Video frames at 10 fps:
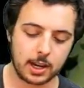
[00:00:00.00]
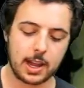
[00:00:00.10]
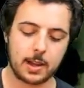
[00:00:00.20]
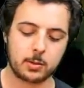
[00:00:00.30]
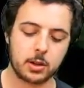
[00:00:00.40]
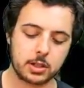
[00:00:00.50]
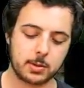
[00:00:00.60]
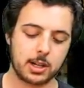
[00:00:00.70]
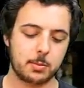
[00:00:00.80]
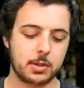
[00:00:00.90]
and
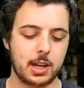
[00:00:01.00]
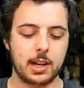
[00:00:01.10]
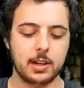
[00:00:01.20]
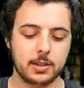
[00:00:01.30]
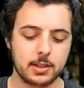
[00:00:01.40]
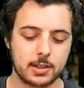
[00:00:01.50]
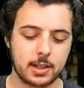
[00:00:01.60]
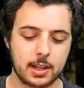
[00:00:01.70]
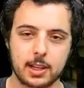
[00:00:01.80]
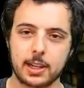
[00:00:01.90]
rosemary potatoes.
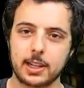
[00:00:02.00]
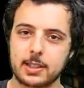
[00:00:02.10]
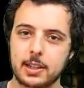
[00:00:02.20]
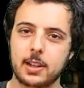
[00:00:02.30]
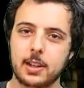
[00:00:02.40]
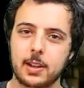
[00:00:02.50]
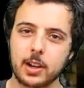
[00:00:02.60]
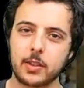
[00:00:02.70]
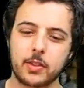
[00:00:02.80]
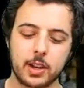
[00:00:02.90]
I think it's a
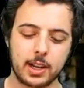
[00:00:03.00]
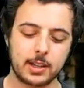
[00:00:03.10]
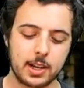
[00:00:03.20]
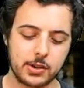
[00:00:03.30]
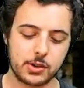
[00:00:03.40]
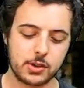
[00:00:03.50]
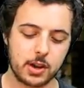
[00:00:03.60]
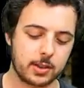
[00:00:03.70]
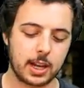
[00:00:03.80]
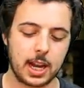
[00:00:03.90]
very fitting dish
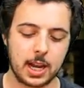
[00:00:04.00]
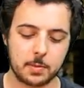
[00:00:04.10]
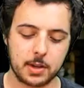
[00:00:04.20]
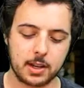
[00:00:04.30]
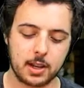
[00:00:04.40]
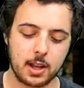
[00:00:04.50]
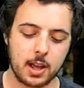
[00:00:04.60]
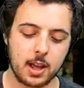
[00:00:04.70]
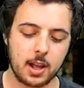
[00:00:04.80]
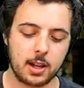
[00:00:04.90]
for the game. It
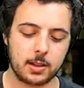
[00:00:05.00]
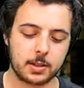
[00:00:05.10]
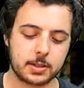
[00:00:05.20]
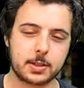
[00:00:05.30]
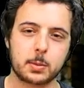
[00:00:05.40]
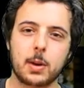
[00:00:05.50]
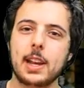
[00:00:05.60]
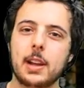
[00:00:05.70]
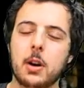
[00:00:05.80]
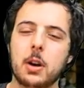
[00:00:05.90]
looks right
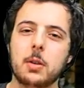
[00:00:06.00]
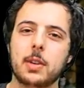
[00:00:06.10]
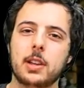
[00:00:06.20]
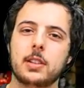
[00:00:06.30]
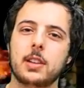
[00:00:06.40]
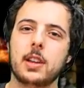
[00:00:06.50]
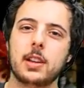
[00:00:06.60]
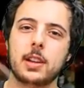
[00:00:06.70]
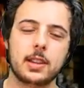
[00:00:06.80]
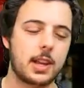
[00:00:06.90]
at home in